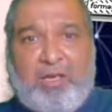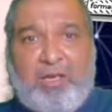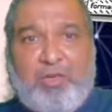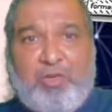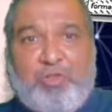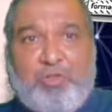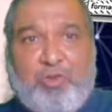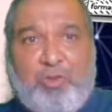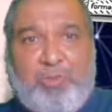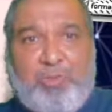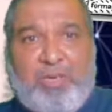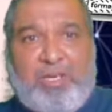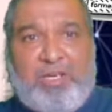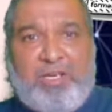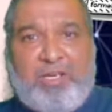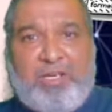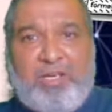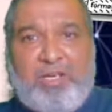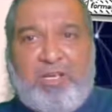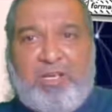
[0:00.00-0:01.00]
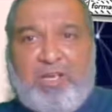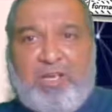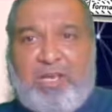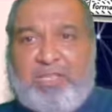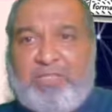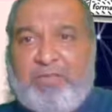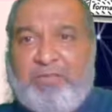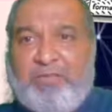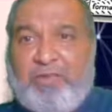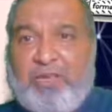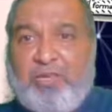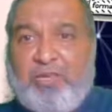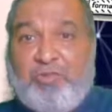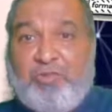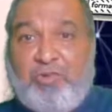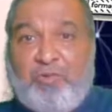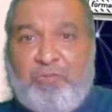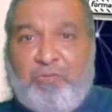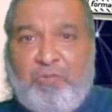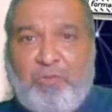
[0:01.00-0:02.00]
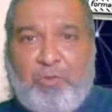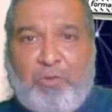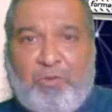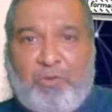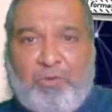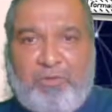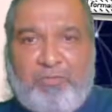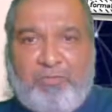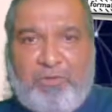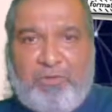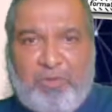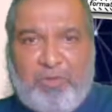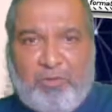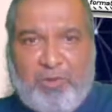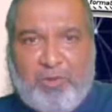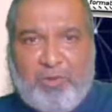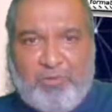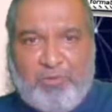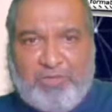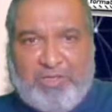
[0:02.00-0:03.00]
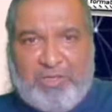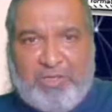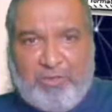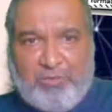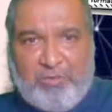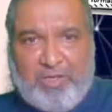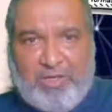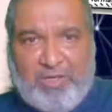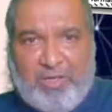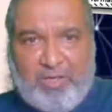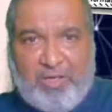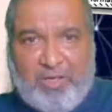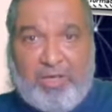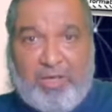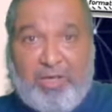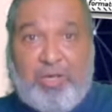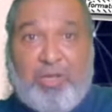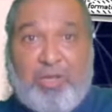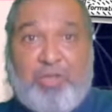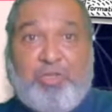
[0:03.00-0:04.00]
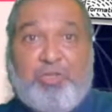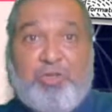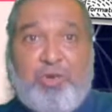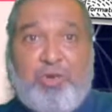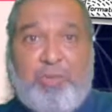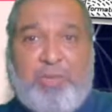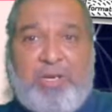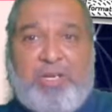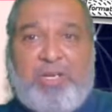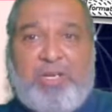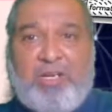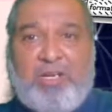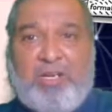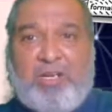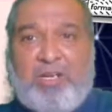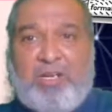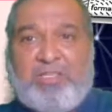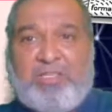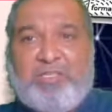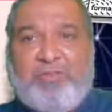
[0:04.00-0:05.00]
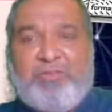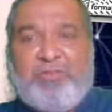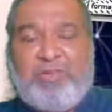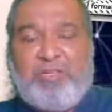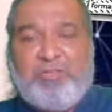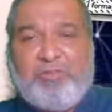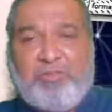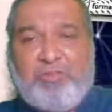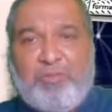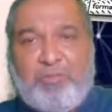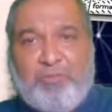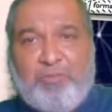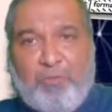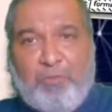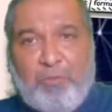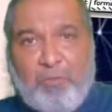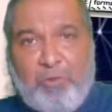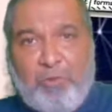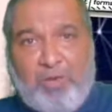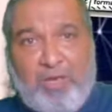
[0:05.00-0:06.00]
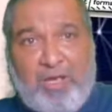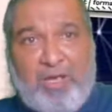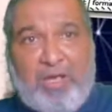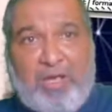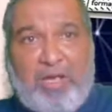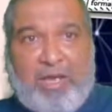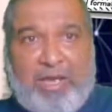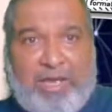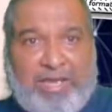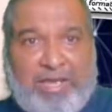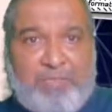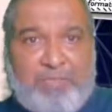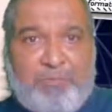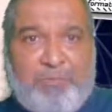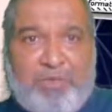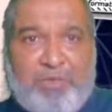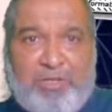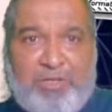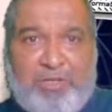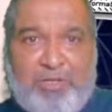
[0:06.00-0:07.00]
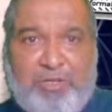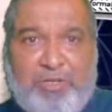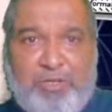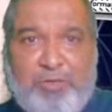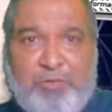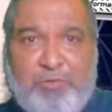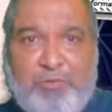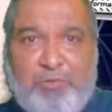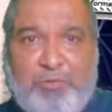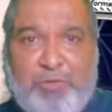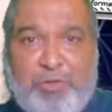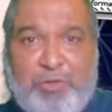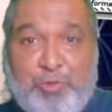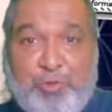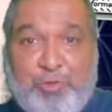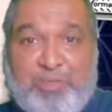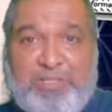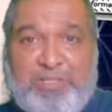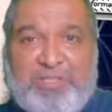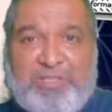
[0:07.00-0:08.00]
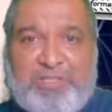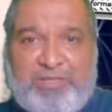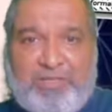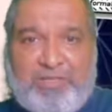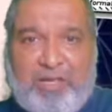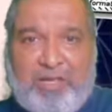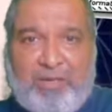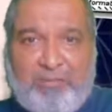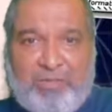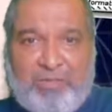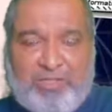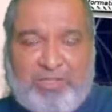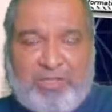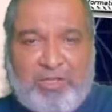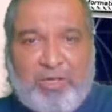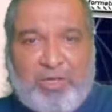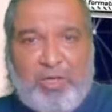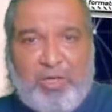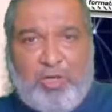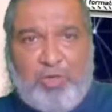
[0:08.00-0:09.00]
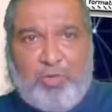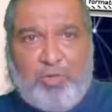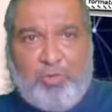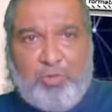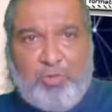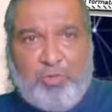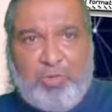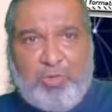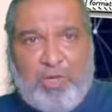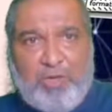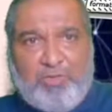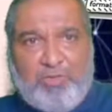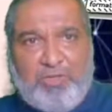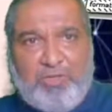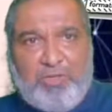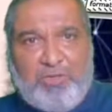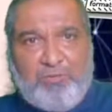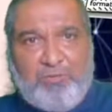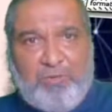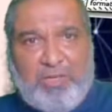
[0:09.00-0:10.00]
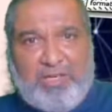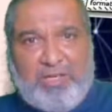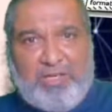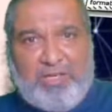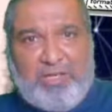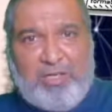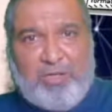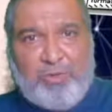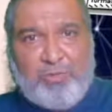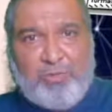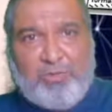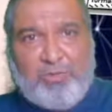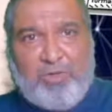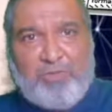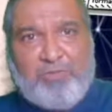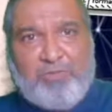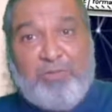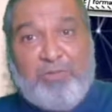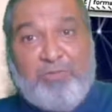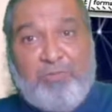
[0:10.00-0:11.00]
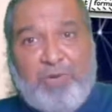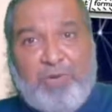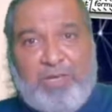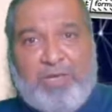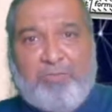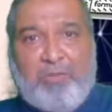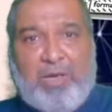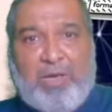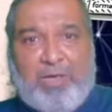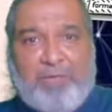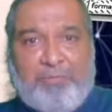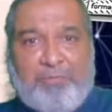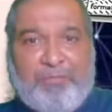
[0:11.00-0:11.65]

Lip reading: geometrical classification of fold. We are going to see today a geometrical classification of fold as per the new UGC syllabus 2020-2021.